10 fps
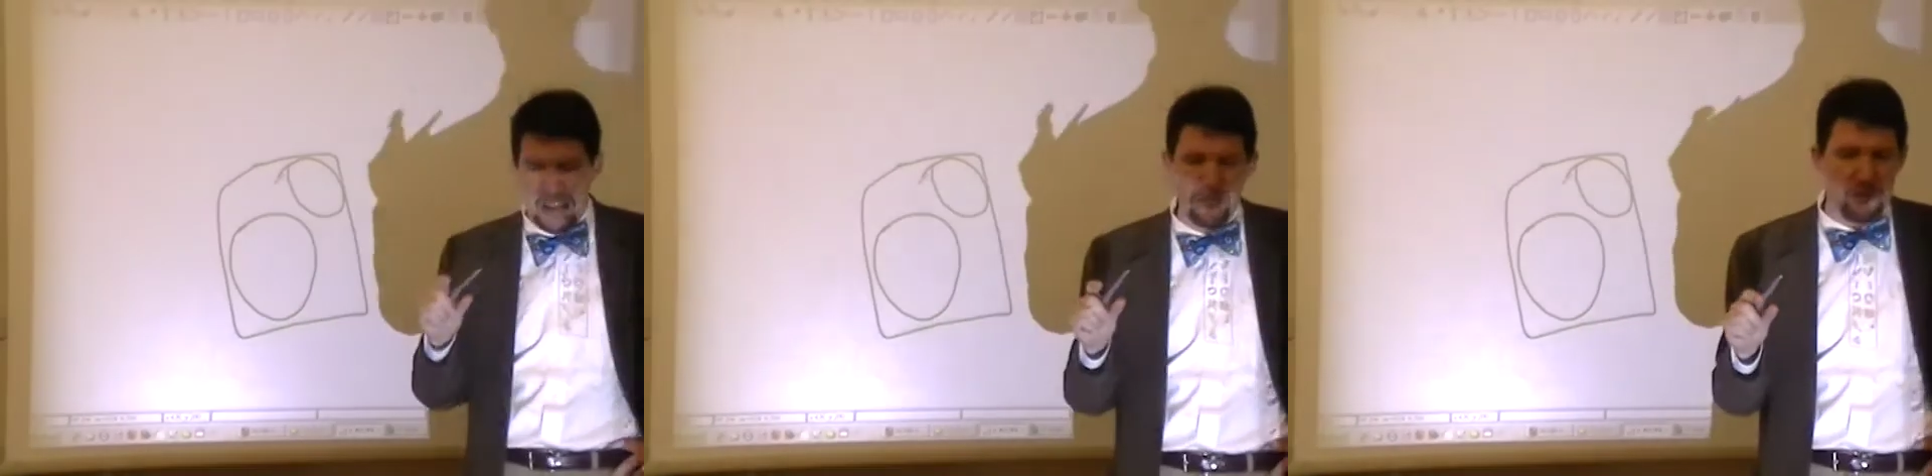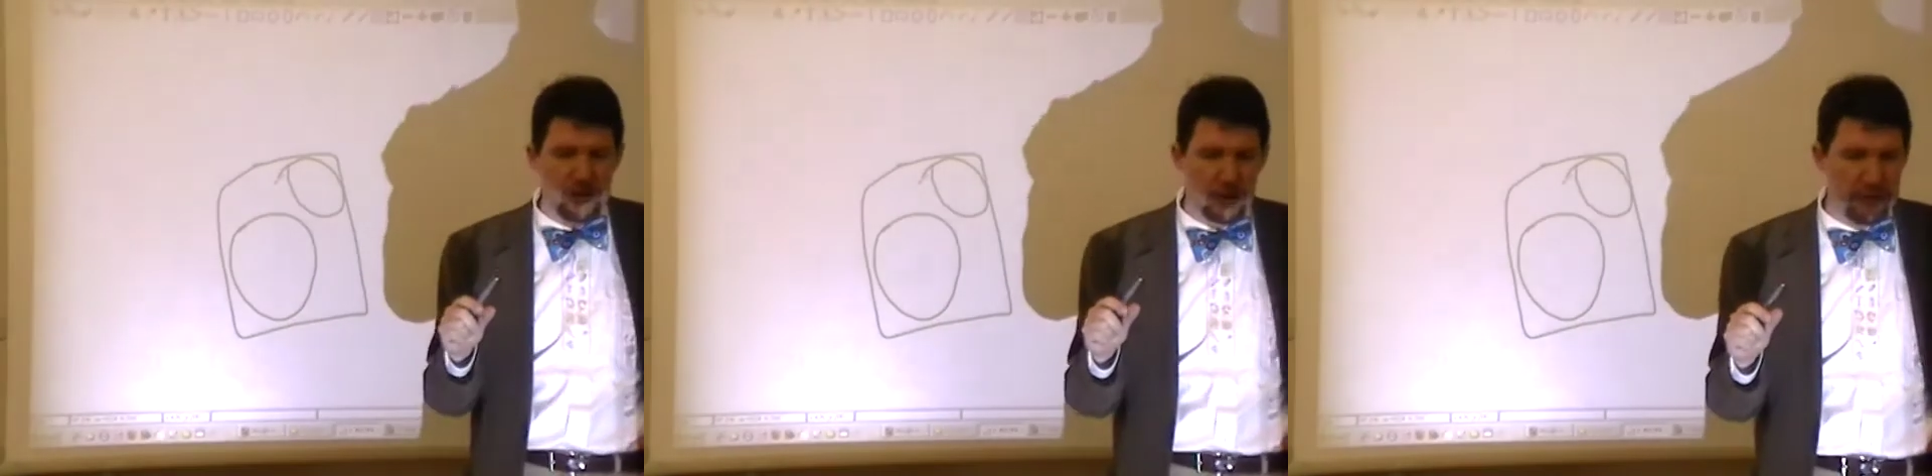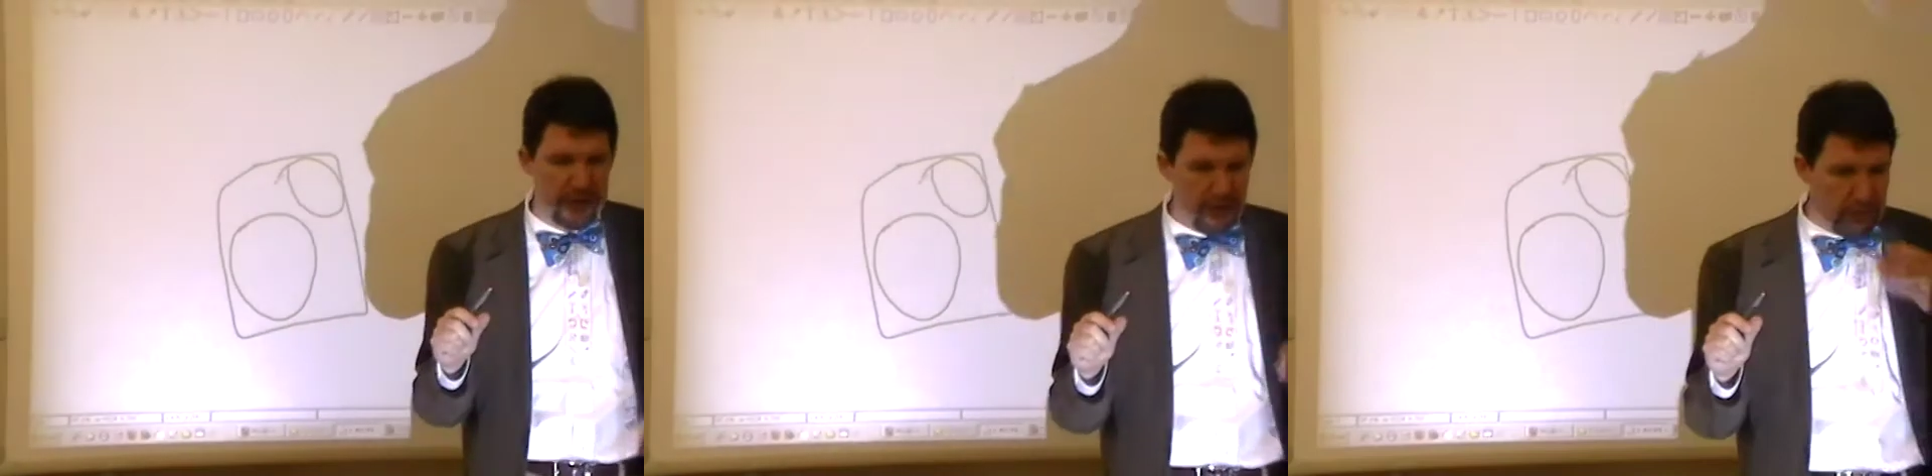if you
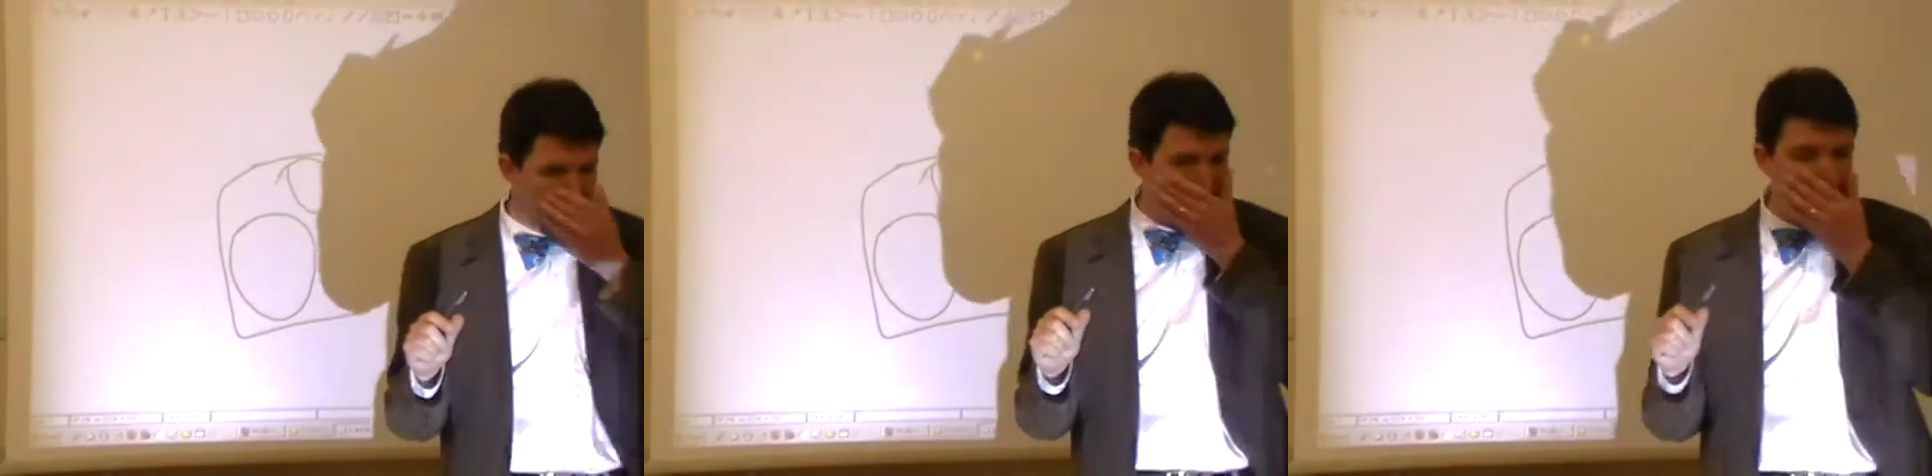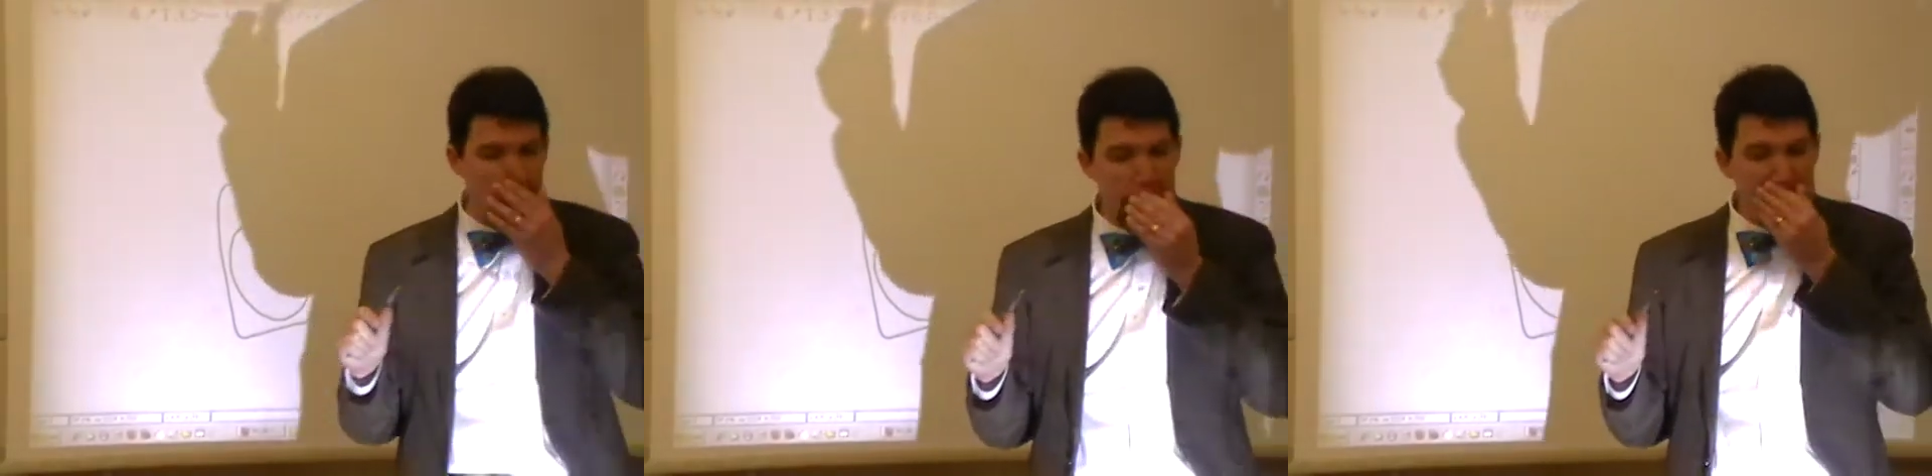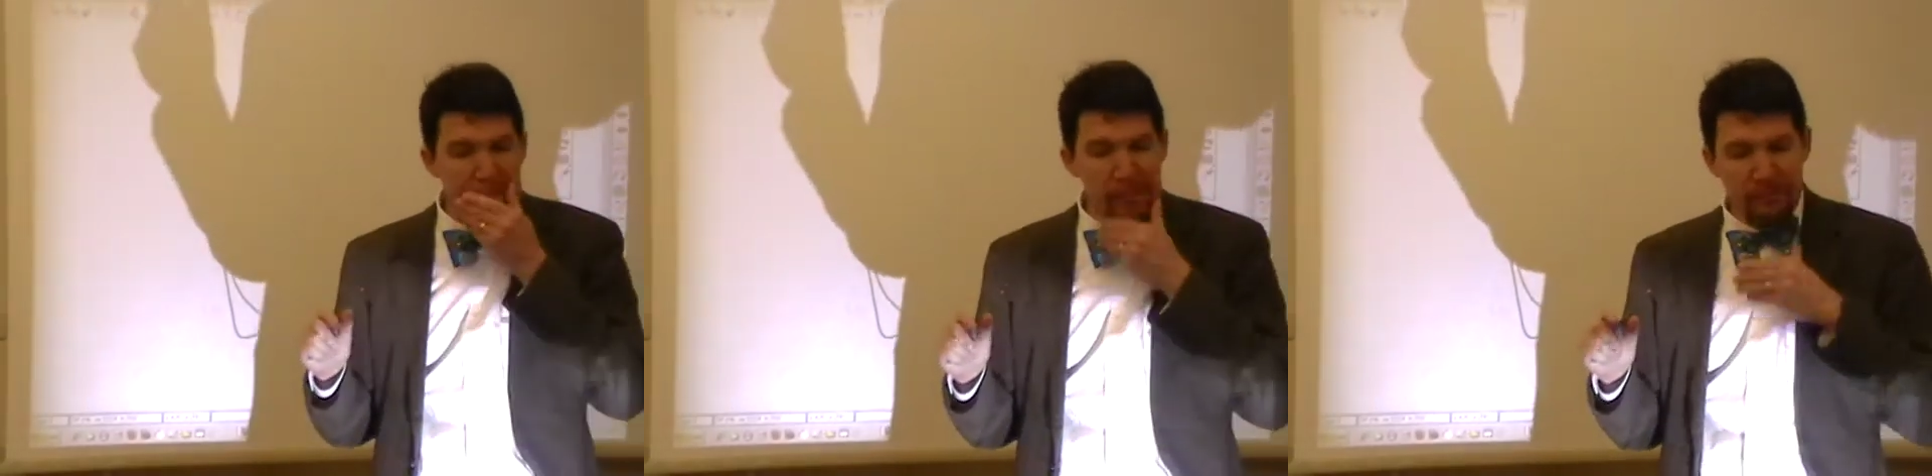don't pick a red card.
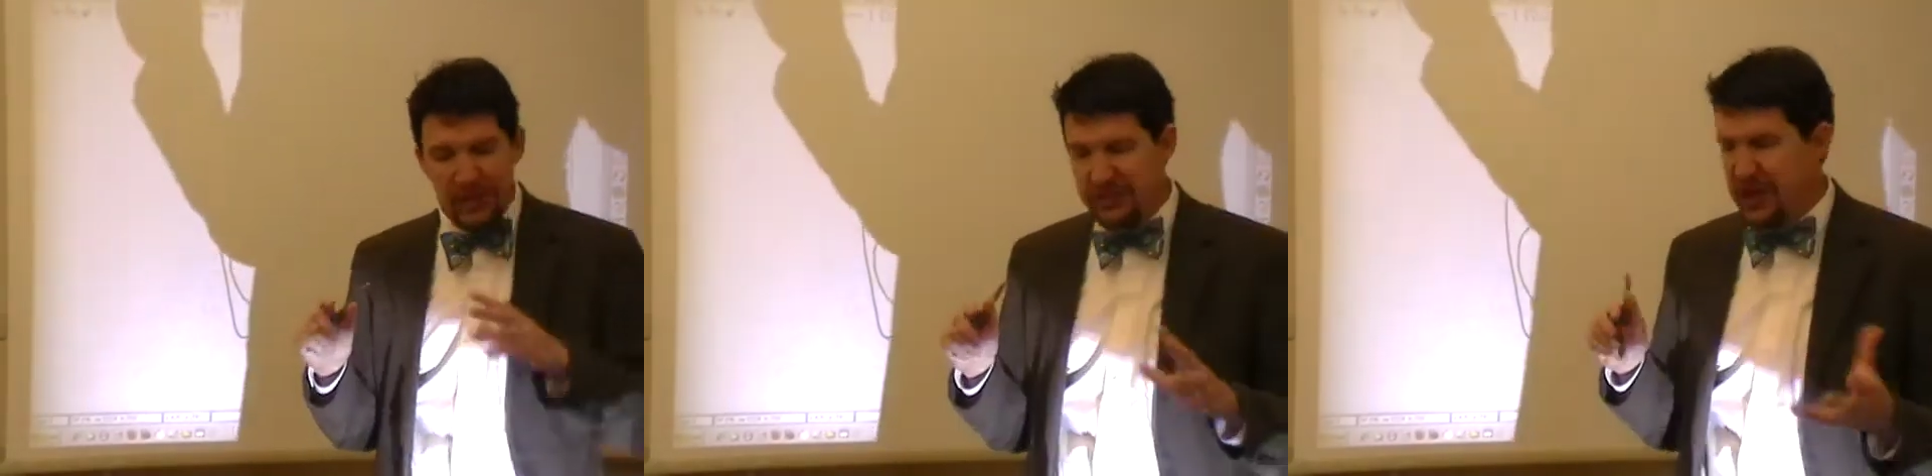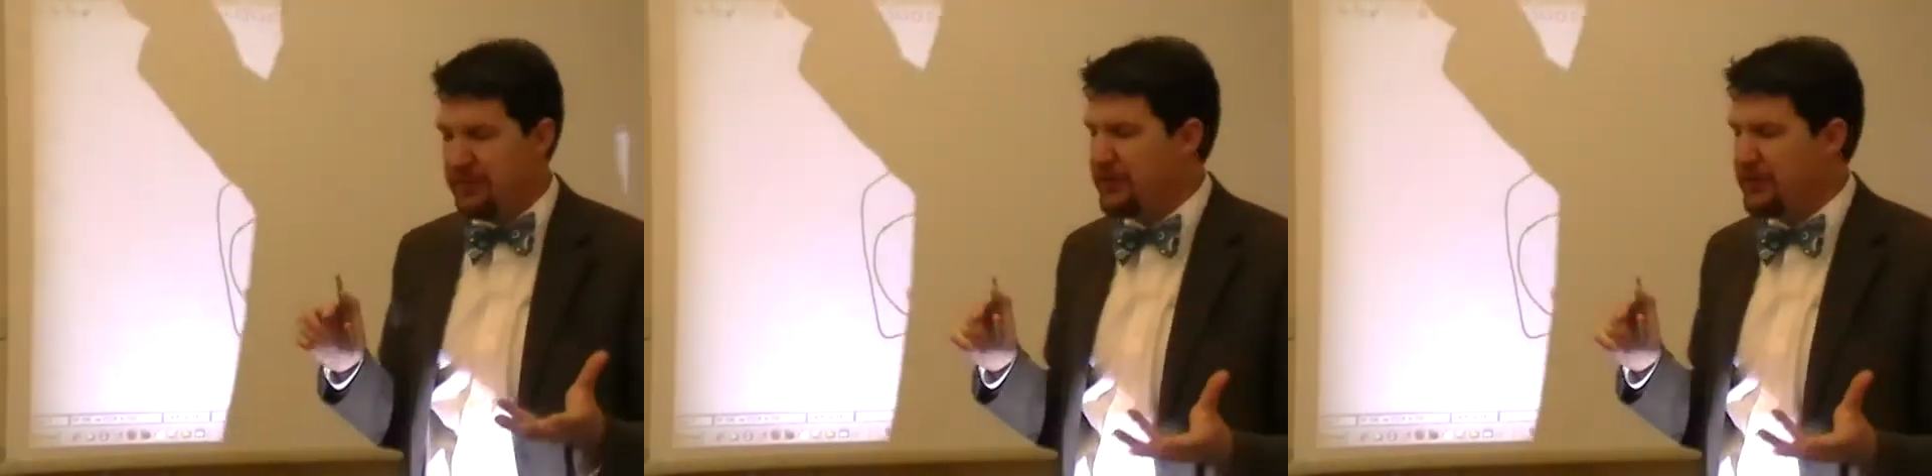That's kind of